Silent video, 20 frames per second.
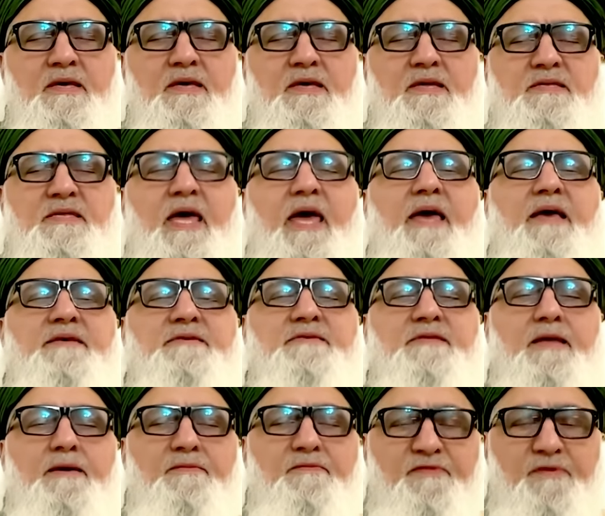takes
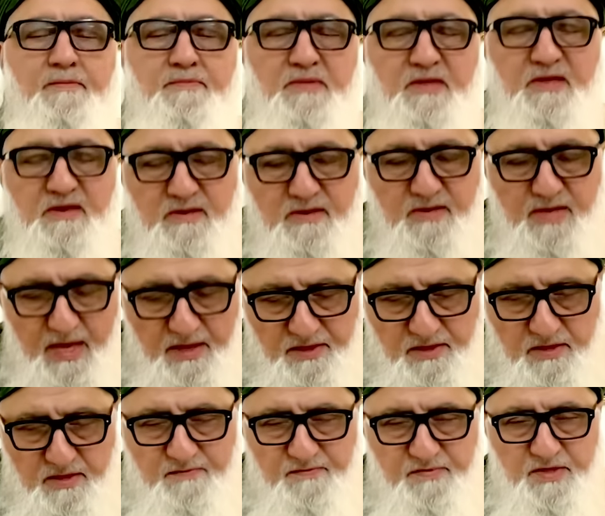them from the
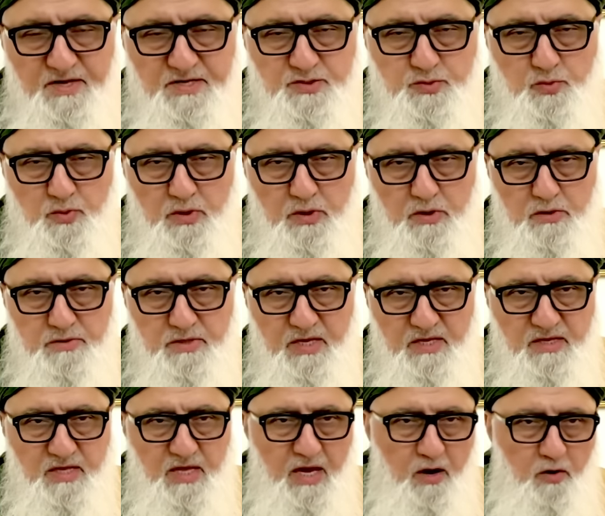death of this world
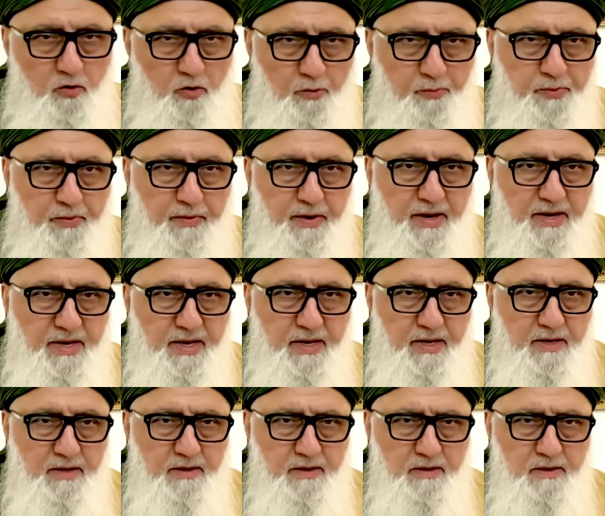that they operate
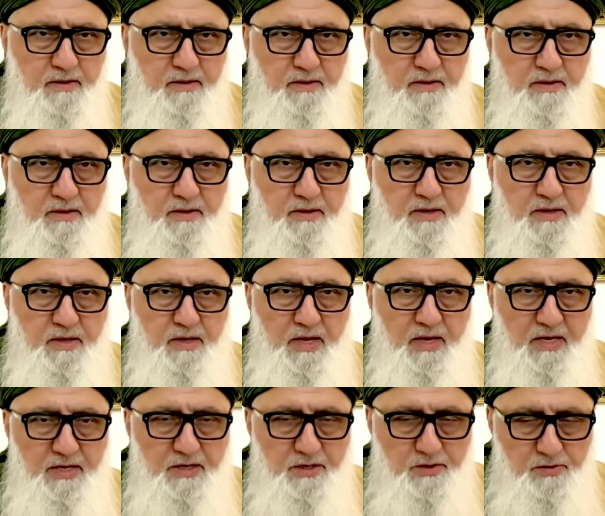in
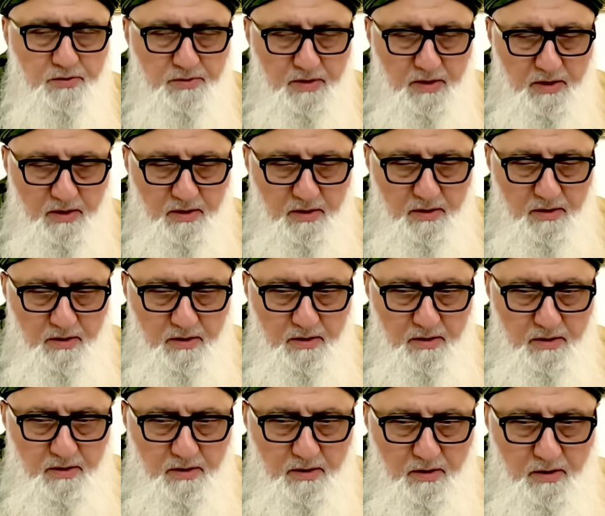into
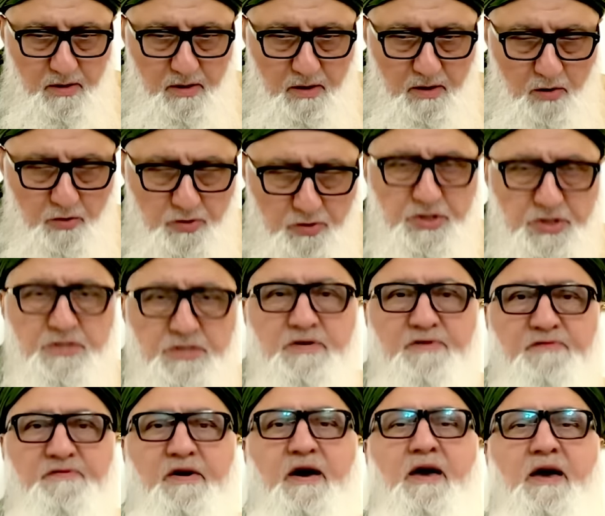the oceans
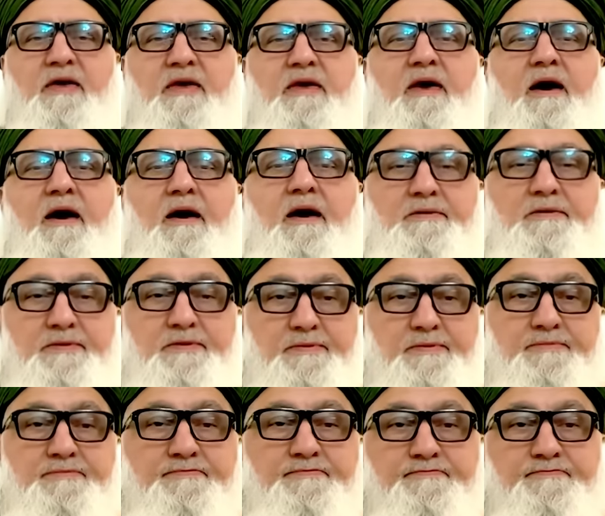of hayat
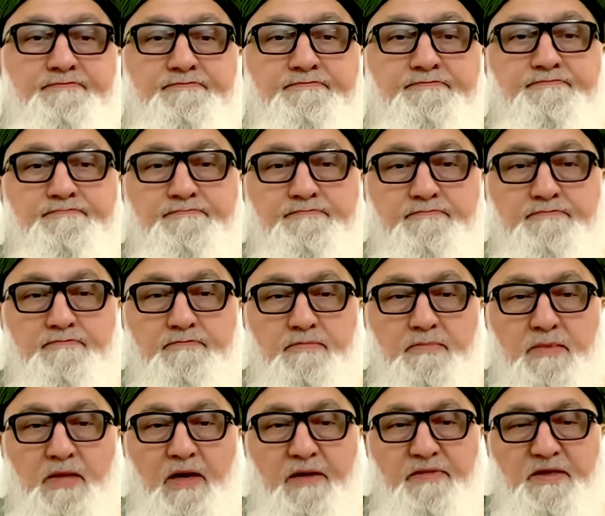
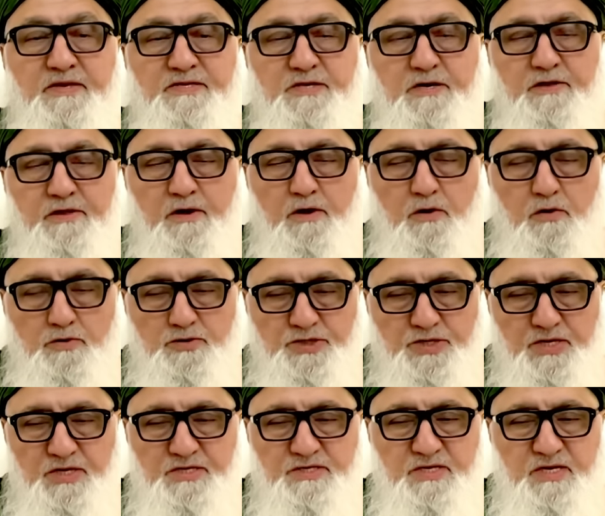and these are the
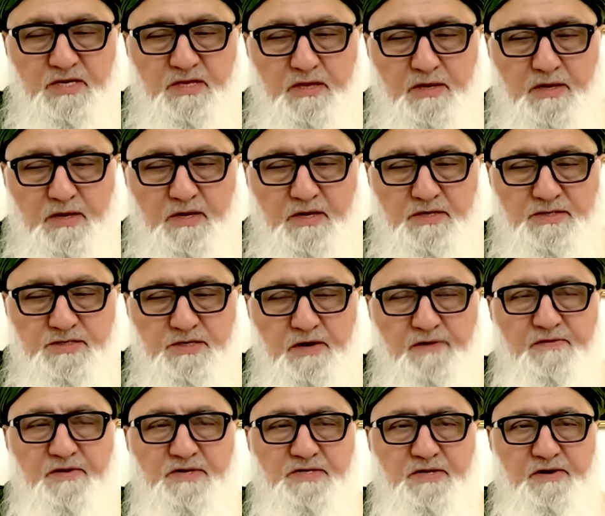oceans and the
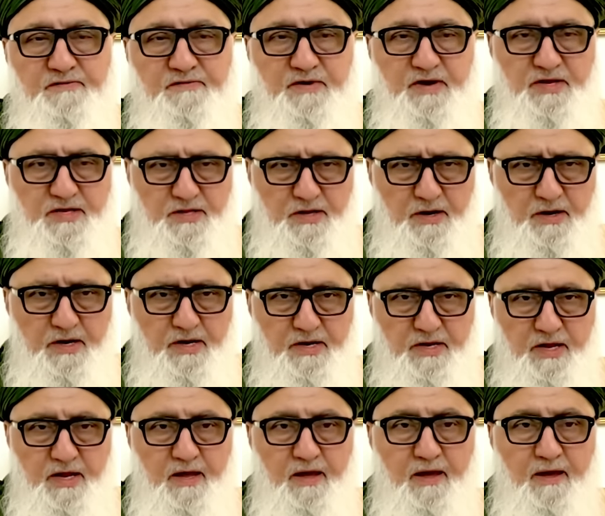servants of
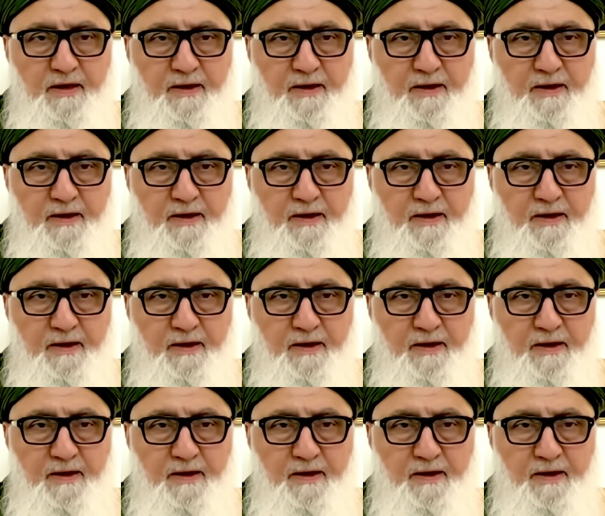eternity.